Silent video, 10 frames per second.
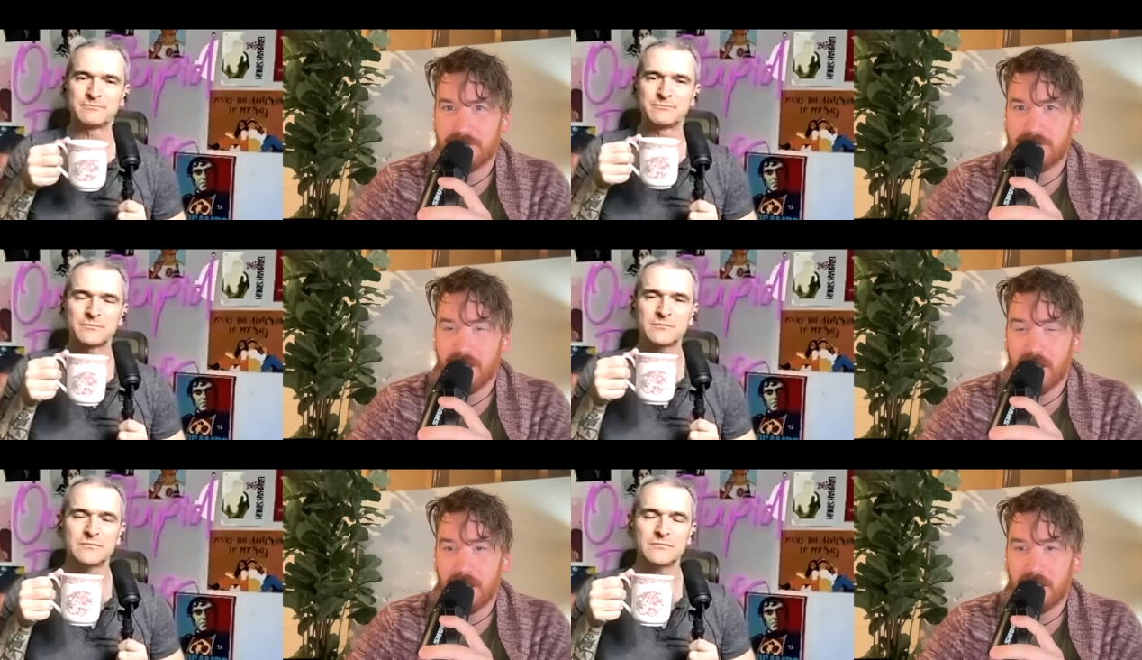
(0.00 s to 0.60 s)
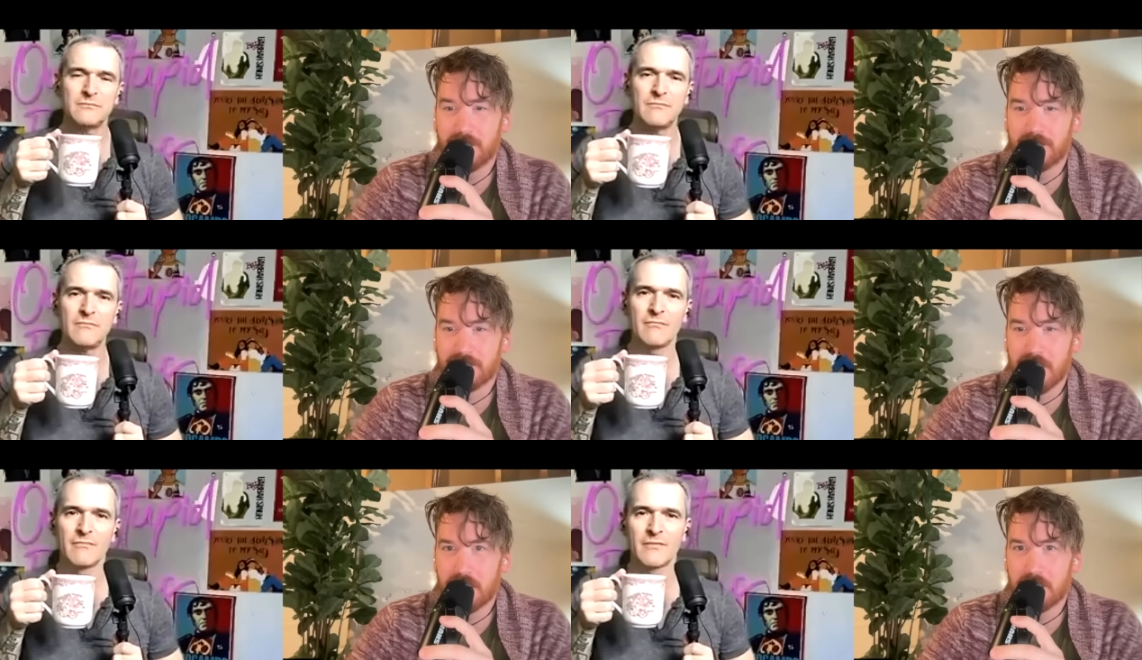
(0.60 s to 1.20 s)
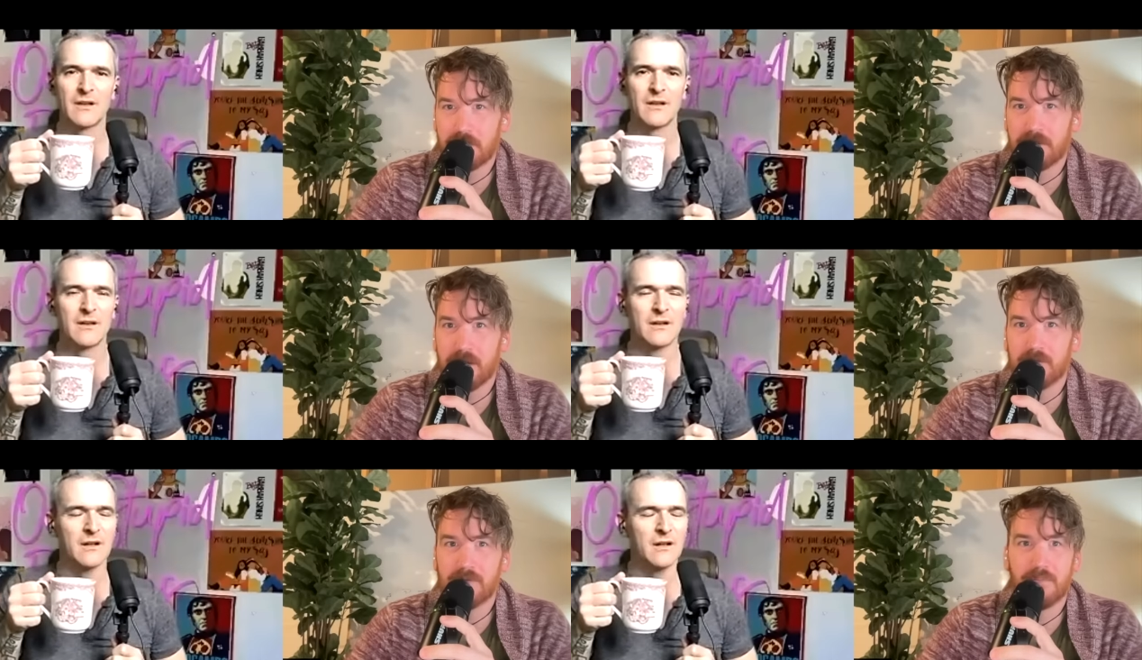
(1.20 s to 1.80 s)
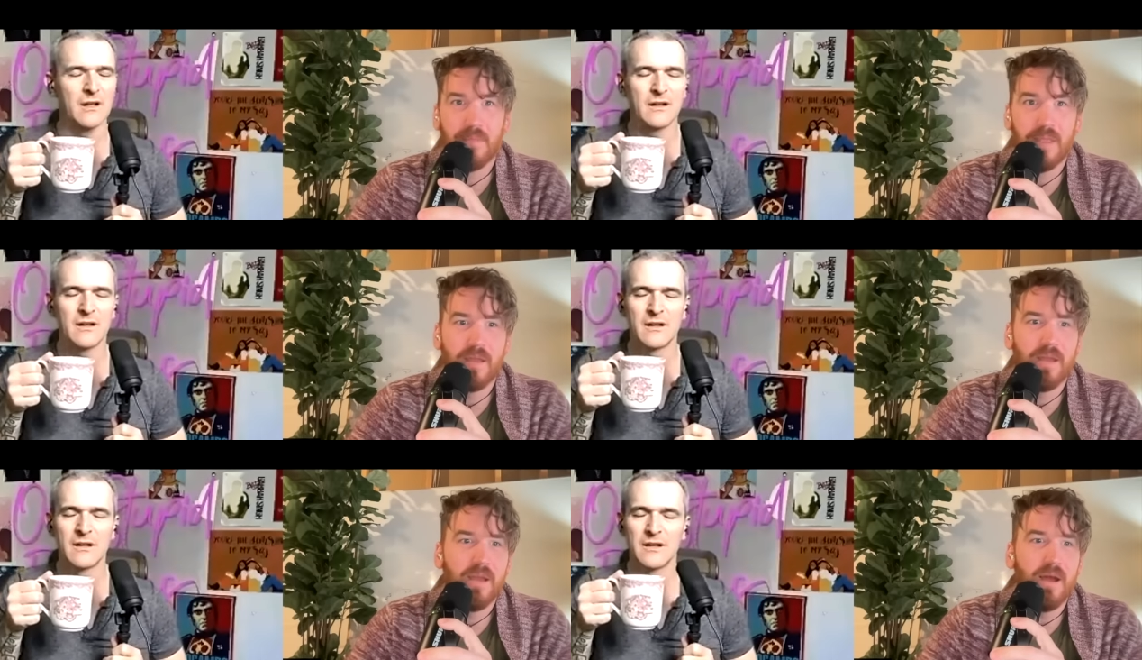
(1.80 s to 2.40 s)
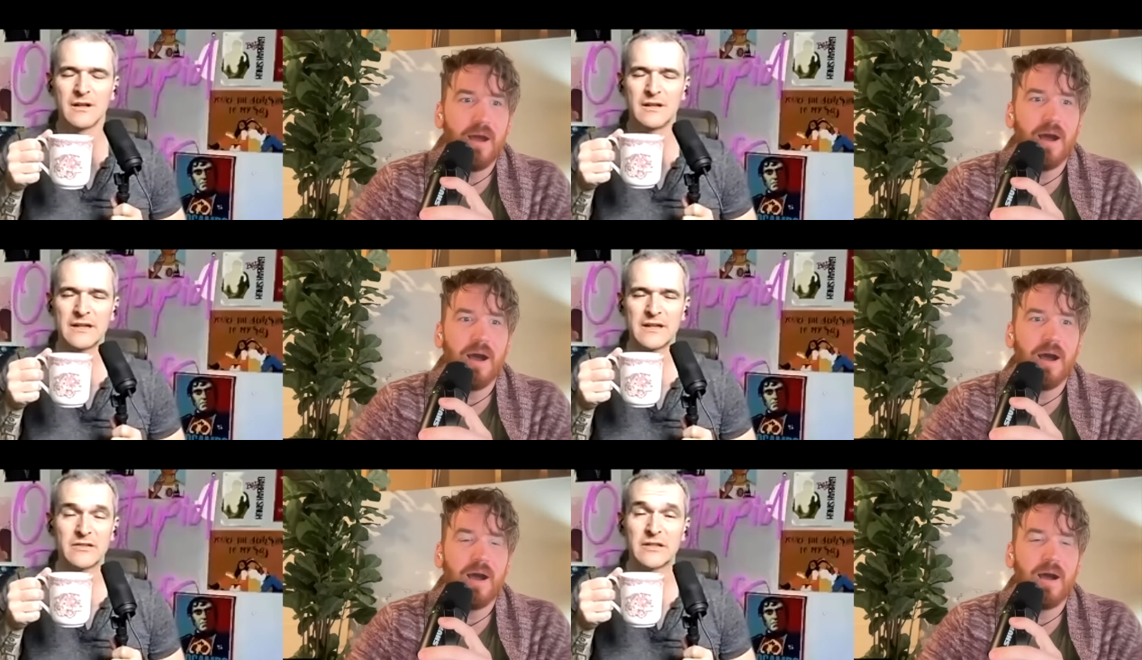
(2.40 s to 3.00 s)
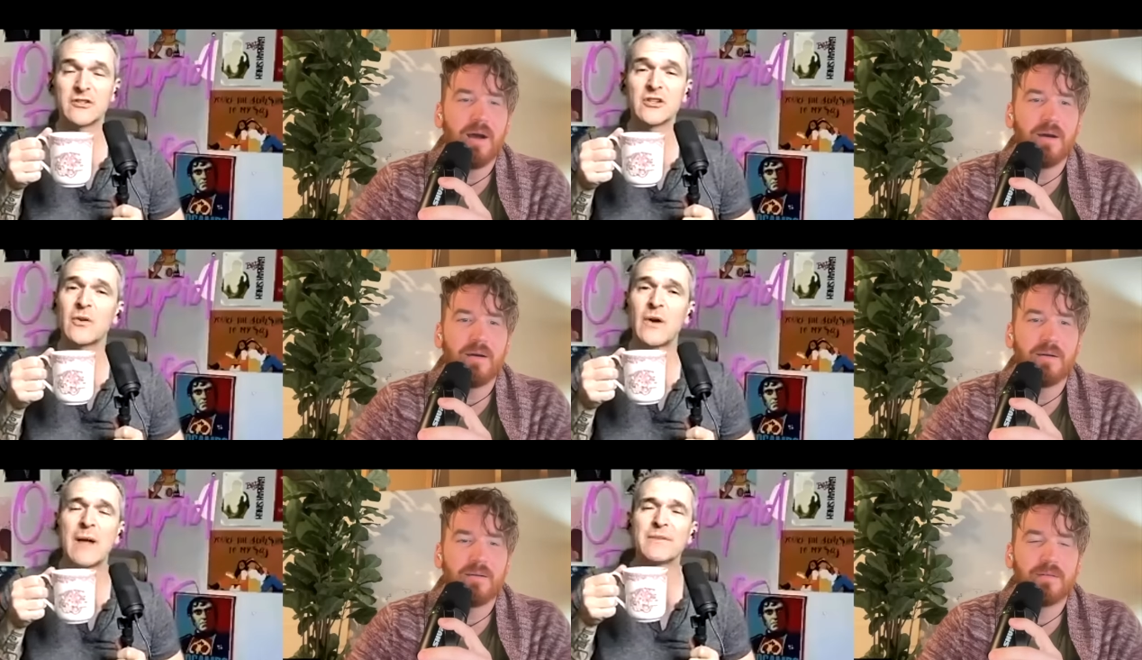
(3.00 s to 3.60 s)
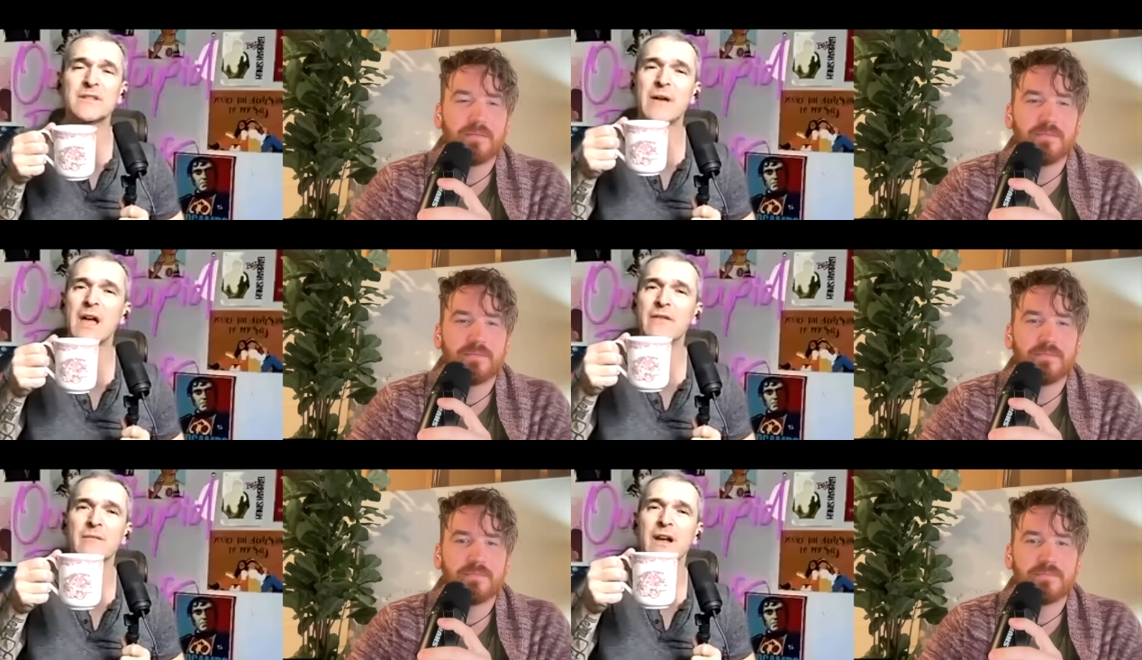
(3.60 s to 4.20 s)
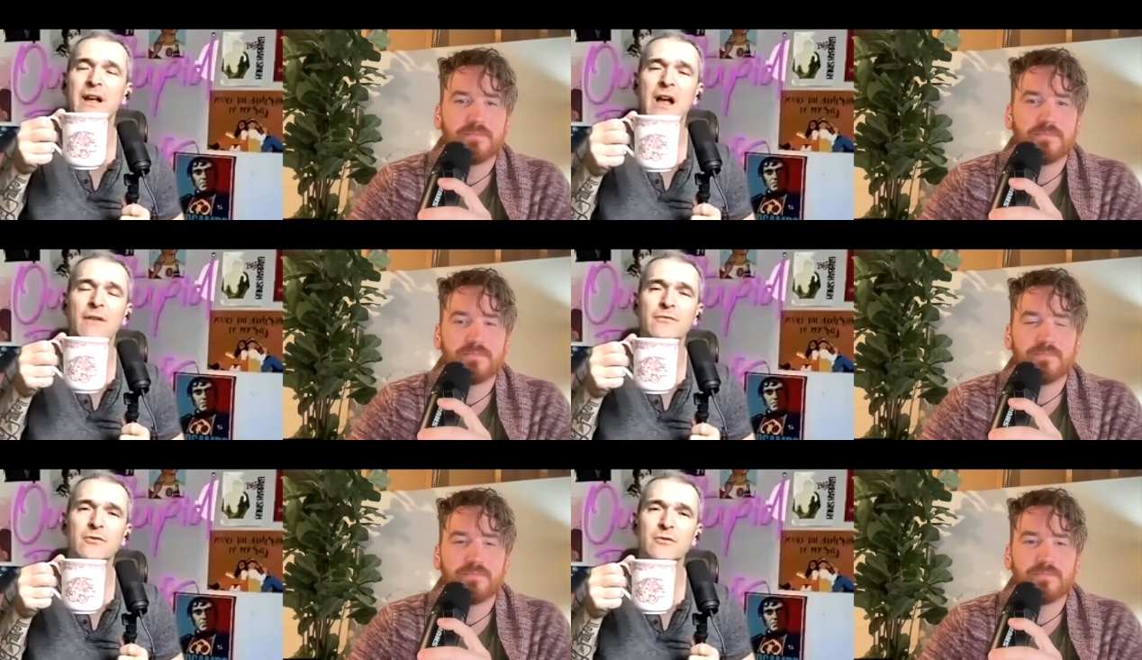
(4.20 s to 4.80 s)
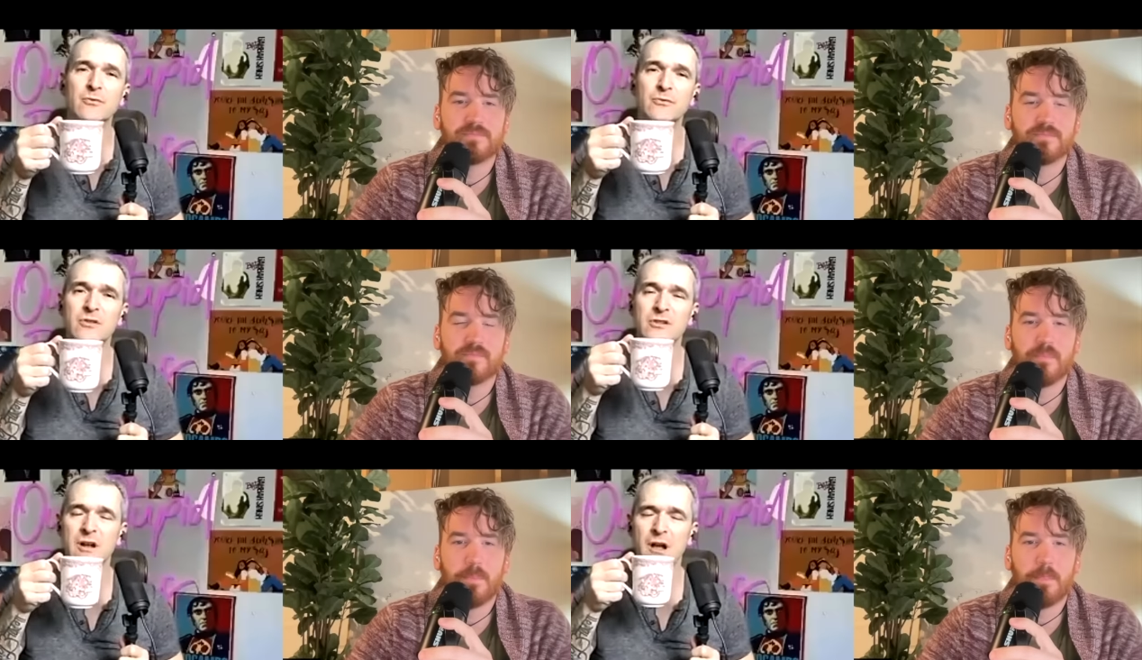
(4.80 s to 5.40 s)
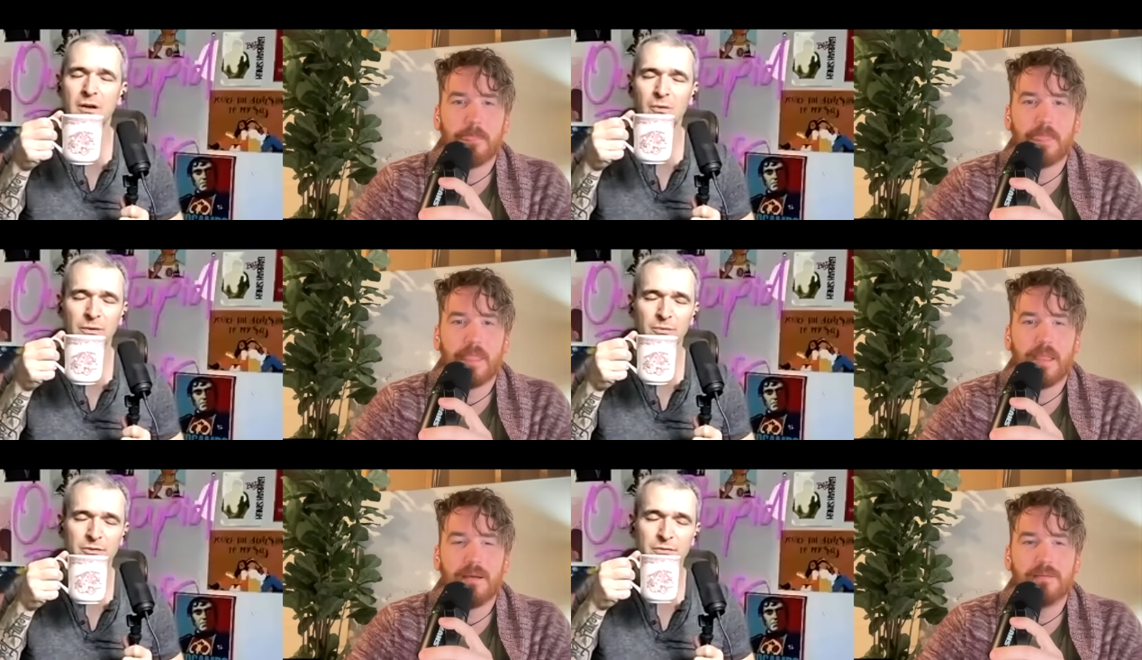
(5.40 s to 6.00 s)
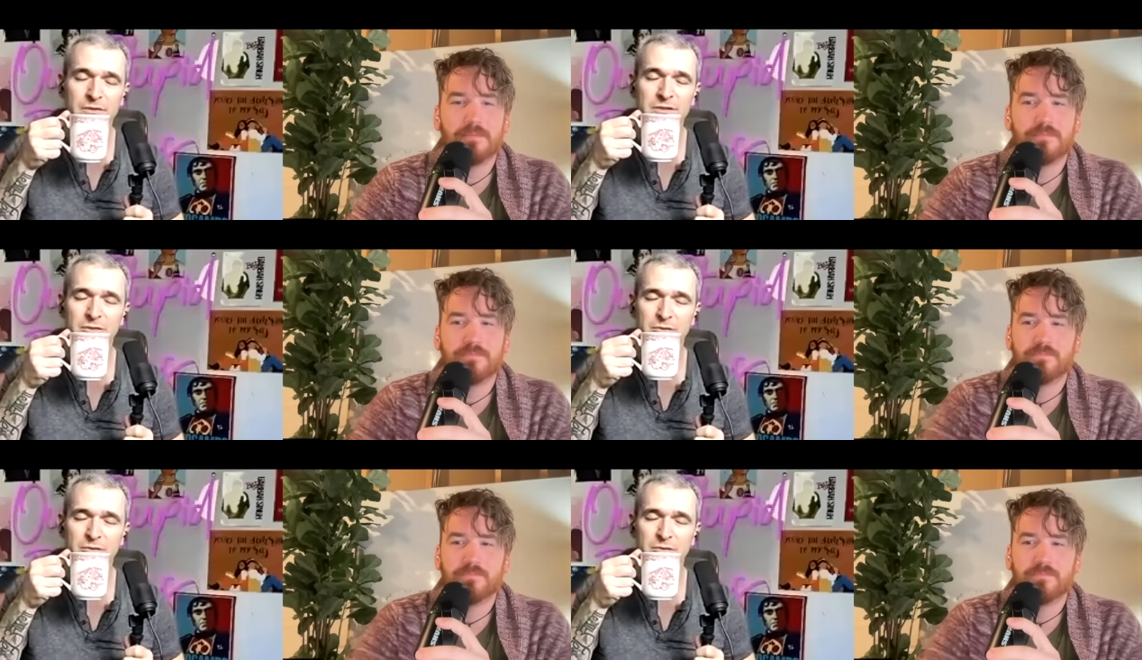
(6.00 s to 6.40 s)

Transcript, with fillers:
Speaker 1: day, isn't it? Oh, yes. It is. And it just so happens I'm having my afternoon chow while we do this, too.